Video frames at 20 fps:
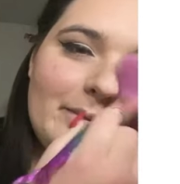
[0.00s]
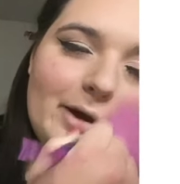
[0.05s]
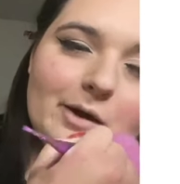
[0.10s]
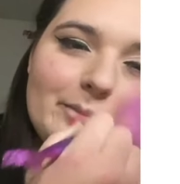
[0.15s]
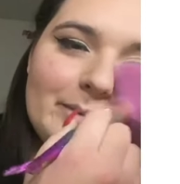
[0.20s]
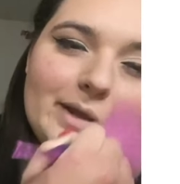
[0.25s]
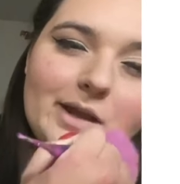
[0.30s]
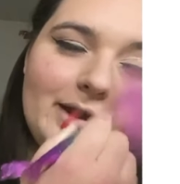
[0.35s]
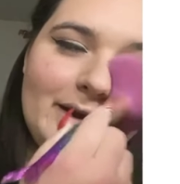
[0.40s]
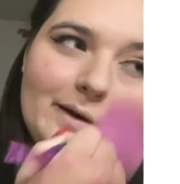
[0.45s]

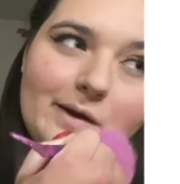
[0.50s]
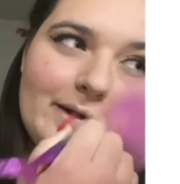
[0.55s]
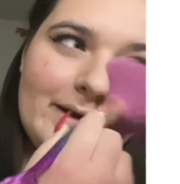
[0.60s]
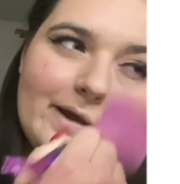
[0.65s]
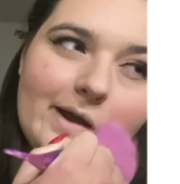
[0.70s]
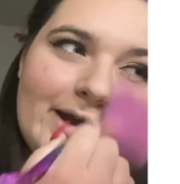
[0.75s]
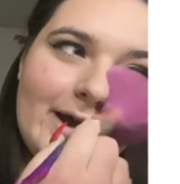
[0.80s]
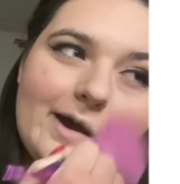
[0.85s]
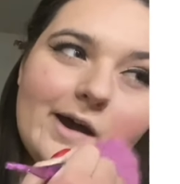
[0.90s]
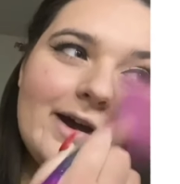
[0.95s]
me,
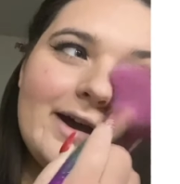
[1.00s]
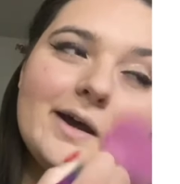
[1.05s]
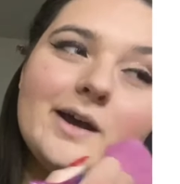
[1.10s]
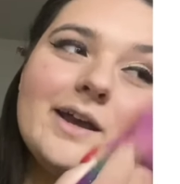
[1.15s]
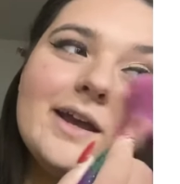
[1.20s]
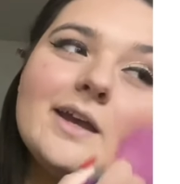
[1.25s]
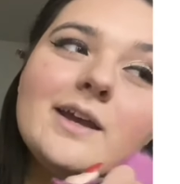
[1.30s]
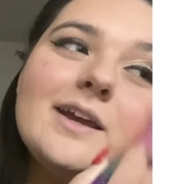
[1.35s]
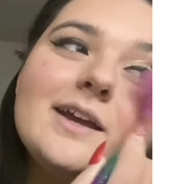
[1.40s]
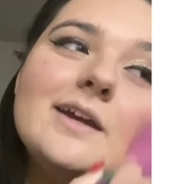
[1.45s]

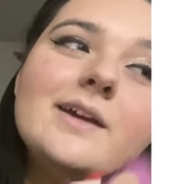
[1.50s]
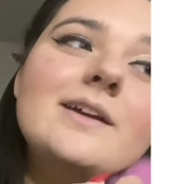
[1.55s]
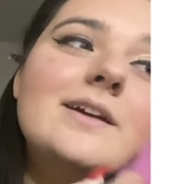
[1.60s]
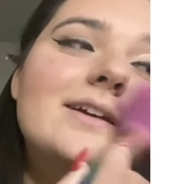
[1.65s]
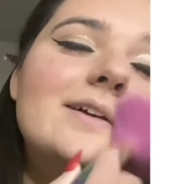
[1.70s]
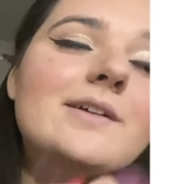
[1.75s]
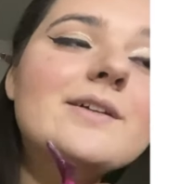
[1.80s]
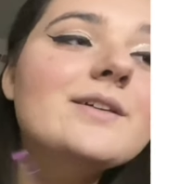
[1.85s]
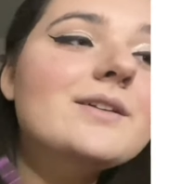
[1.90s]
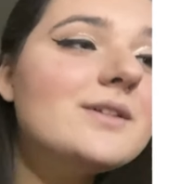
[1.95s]
I
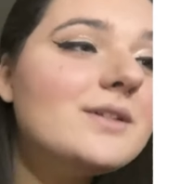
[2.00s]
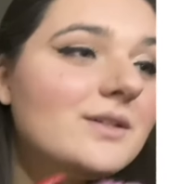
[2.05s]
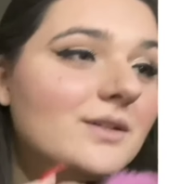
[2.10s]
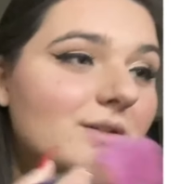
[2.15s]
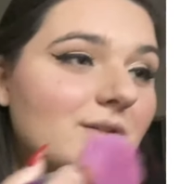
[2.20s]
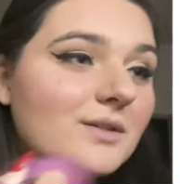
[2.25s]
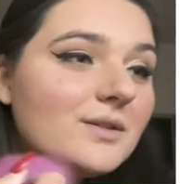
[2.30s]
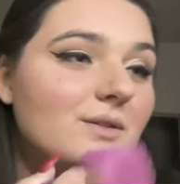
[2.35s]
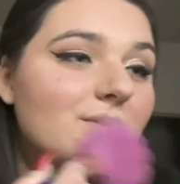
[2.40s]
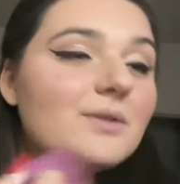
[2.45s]

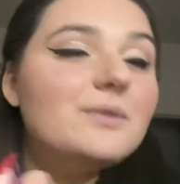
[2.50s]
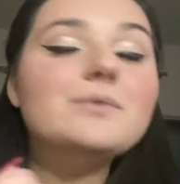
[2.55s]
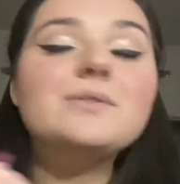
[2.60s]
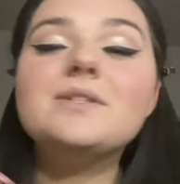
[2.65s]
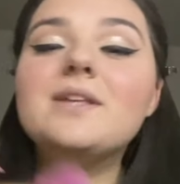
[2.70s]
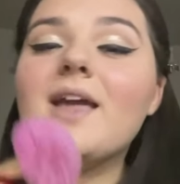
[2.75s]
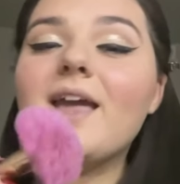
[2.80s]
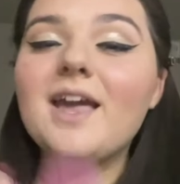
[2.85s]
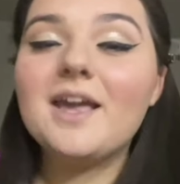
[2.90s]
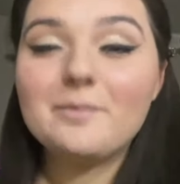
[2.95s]
used to
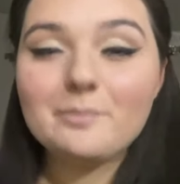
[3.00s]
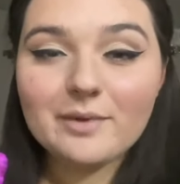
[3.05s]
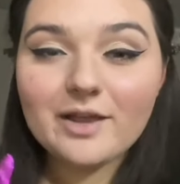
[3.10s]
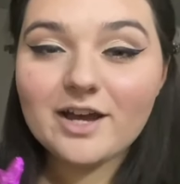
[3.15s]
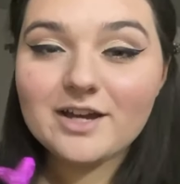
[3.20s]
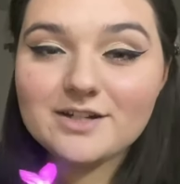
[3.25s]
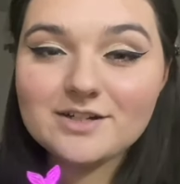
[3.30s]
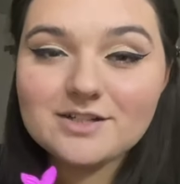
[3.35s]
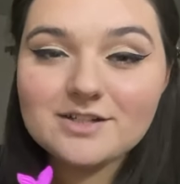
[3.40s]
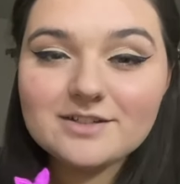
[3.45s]
hate
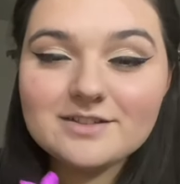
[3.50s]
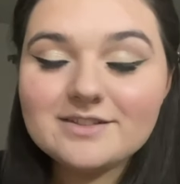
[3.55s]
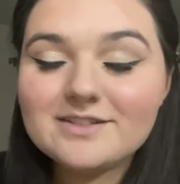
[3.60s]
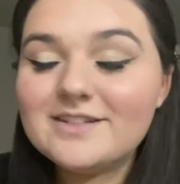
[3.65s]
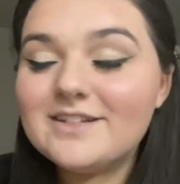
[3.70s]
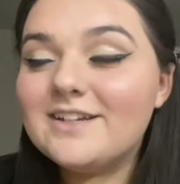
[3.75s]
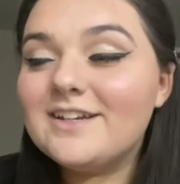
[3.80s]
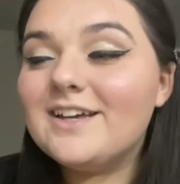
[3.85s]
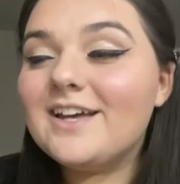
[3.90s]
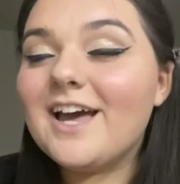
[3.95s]
blush.
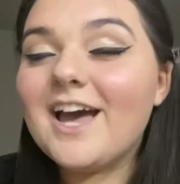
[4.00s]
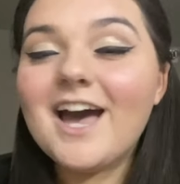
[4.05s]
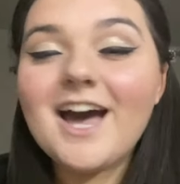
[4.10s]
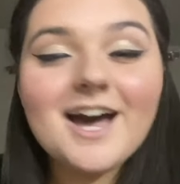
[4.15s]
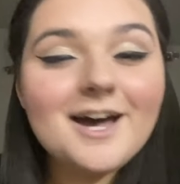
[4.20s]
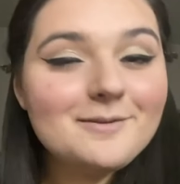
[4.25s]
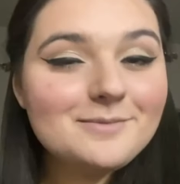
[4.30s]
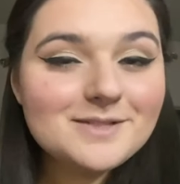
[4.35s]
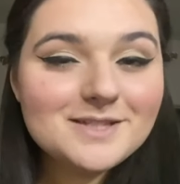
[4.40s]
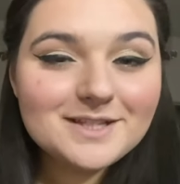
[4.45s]

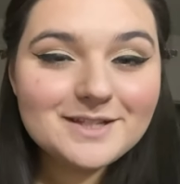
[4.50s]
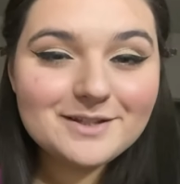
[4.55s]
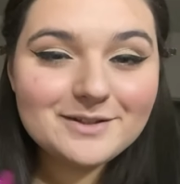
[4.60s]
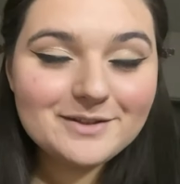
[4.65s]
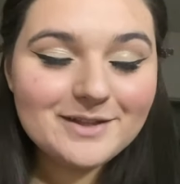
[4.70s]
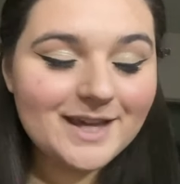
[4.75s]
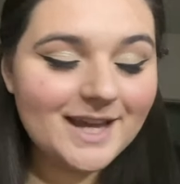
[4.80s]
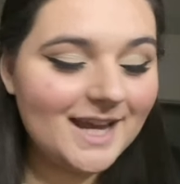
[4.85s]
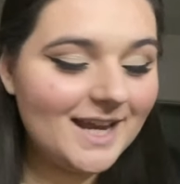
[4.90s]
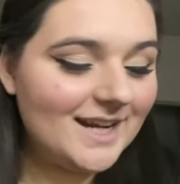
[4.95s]
Absolutely
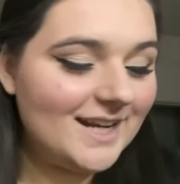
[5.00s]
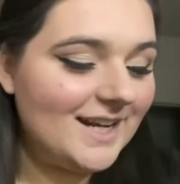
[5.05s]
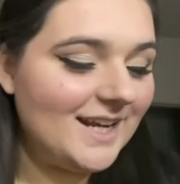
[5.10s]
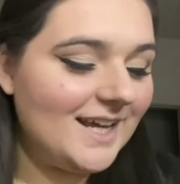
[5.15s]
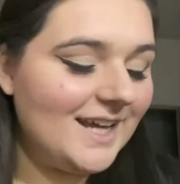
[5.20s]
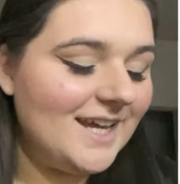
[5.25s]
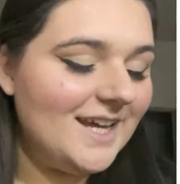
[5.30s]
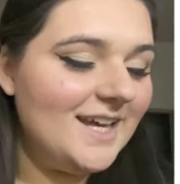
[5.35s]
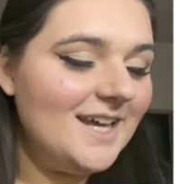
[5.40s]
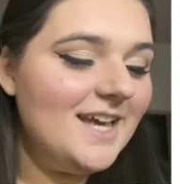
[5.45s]
hated
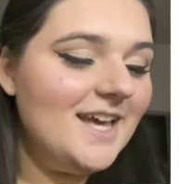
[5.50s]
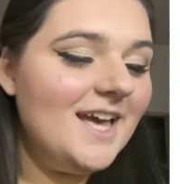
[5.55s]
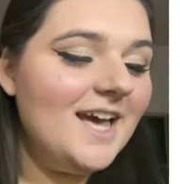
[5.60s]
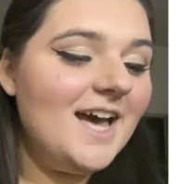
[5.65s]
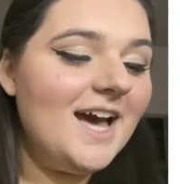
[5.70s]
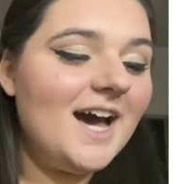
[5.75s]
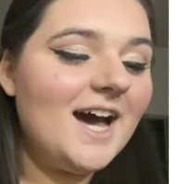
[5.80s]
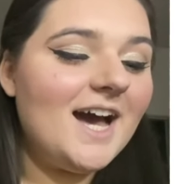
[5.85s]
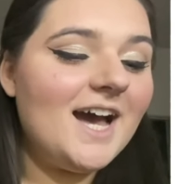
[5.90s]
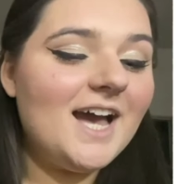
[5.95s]
it.
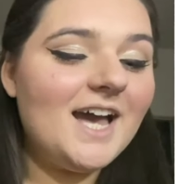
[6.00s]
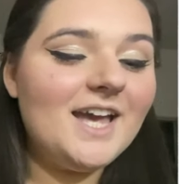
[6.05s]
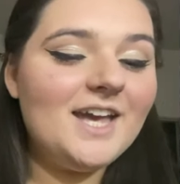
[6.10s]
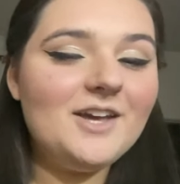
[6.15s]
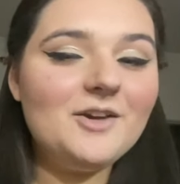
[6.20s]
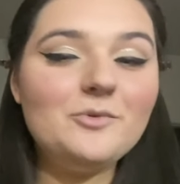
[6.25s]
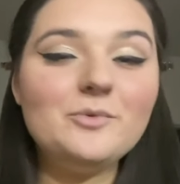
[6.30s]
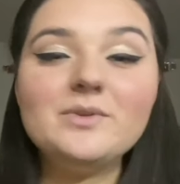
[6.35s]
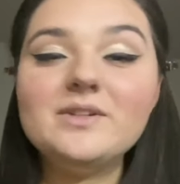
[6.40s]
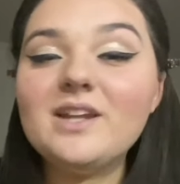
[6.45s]
I
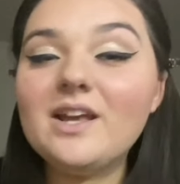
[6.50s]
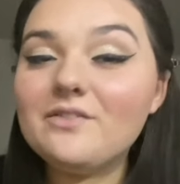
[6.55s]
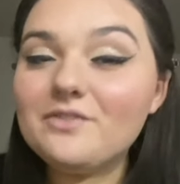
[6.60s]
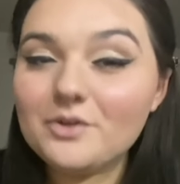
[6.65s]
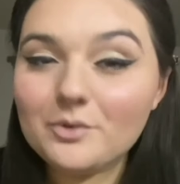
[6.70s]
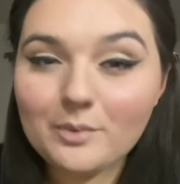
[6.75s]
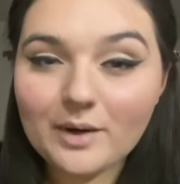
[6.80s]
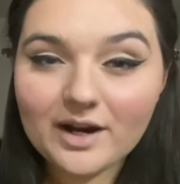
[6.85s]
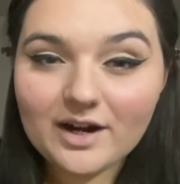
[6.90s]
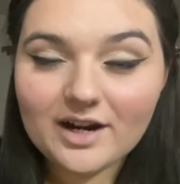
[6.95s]
would never
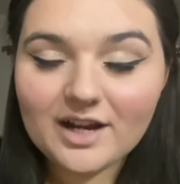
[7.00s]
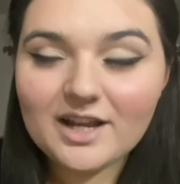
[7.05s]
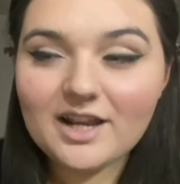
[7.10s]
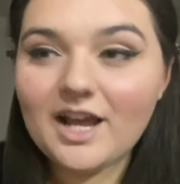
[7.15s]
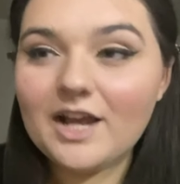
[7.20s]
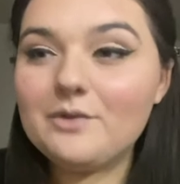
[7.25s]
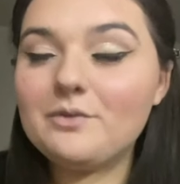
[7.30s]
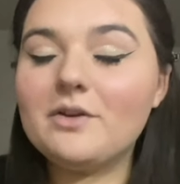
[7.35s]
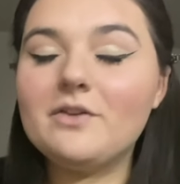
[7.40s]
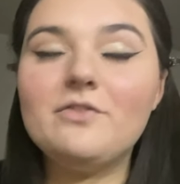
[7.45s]
wear it. I
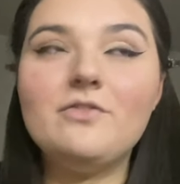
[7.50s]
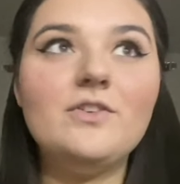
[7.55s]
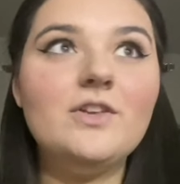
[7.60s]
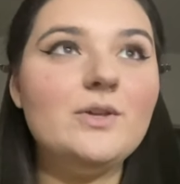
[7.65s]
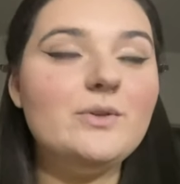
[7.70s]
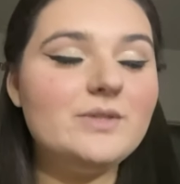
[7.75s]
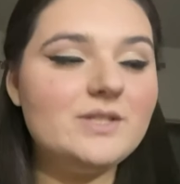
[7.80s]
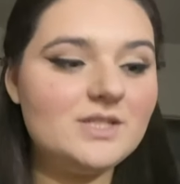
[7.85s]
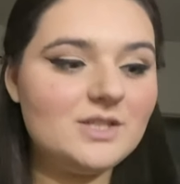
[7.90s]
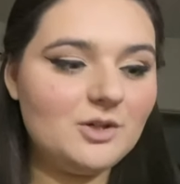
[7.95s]

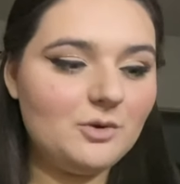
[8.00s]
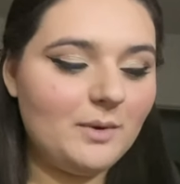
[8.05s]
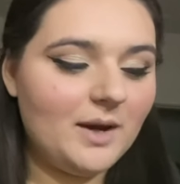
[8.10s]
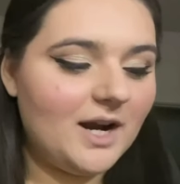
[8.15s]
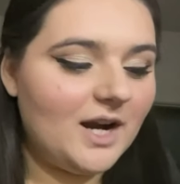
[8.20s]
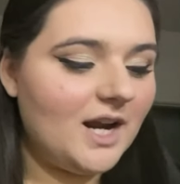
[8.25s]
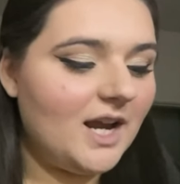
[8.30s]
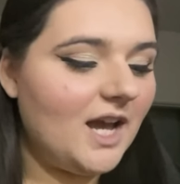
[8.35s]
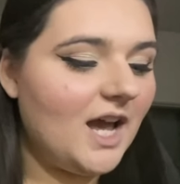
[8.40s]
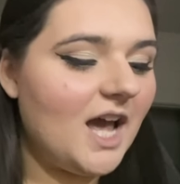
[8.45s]
refused to
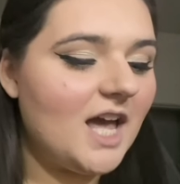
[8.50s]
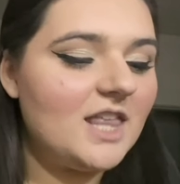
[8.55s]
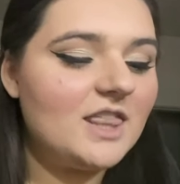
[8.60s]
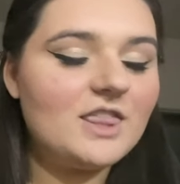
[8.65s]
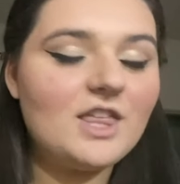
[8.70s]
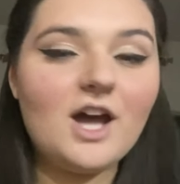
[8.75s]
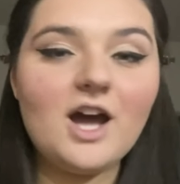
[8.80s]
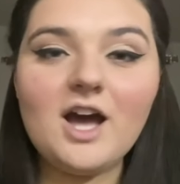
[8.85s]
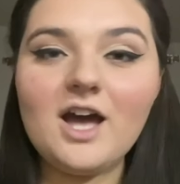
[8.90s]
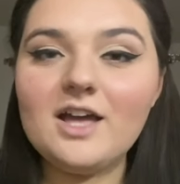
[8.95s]
wear it. I
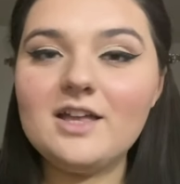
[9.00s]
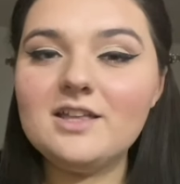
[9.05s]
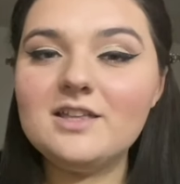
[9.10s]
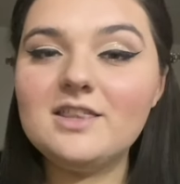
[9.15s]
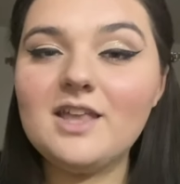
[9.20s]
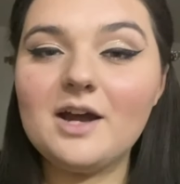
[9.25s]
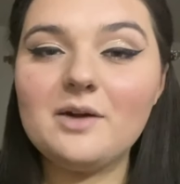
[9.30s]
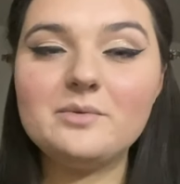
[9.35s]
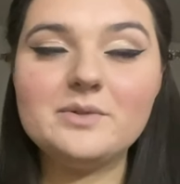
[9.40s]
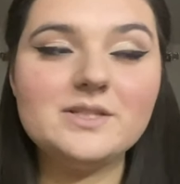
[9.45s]
thought
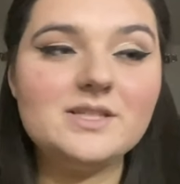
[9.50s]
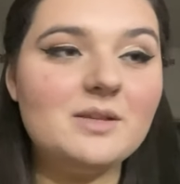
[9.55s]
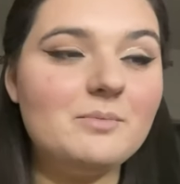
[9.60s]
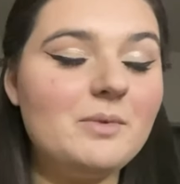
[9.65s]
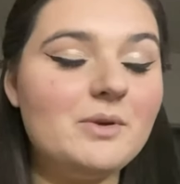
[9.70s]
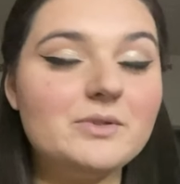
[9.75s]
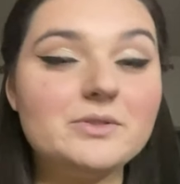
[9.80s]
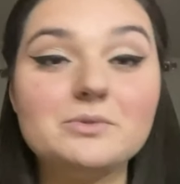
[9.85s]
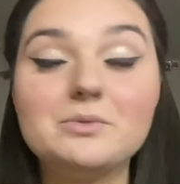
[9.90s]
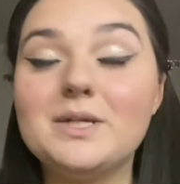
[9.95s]
that was the
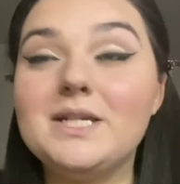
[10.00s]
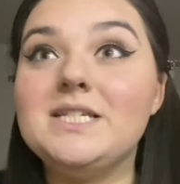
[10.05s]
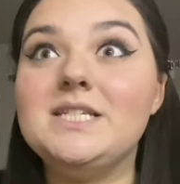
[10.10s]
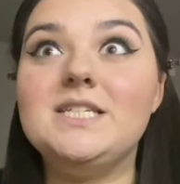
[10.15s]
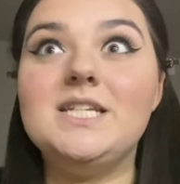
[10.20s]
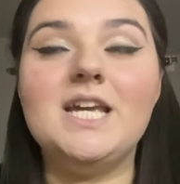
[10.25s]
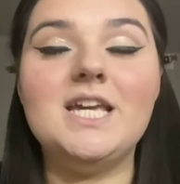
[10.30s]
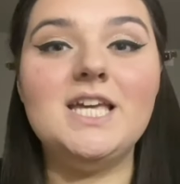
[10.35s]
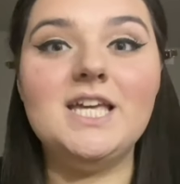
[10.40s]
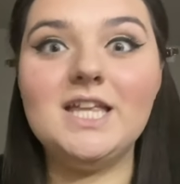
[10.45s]
most
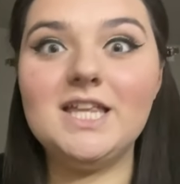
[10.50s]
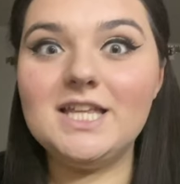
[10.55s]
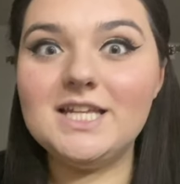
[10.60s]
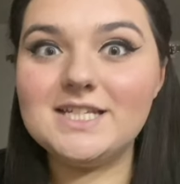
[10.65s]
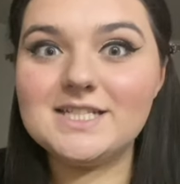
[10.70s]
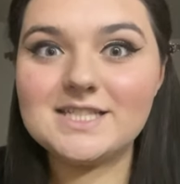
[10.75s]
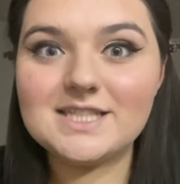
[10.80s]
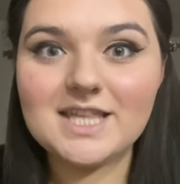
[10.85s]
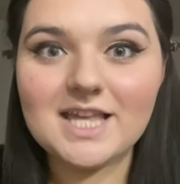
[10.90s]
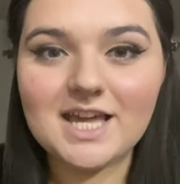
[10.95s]
ridiculous
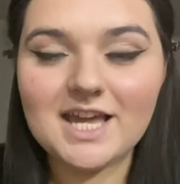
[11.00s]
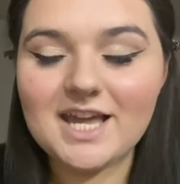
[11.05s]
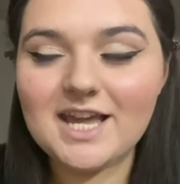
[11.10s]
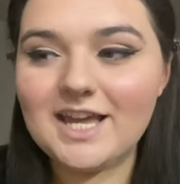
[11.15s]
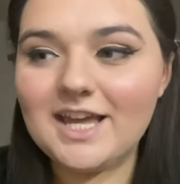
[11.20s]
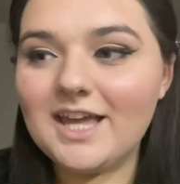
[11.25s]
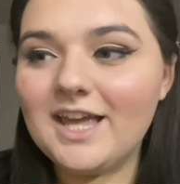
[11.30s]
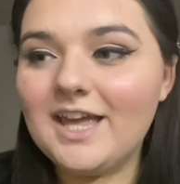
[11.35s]
thing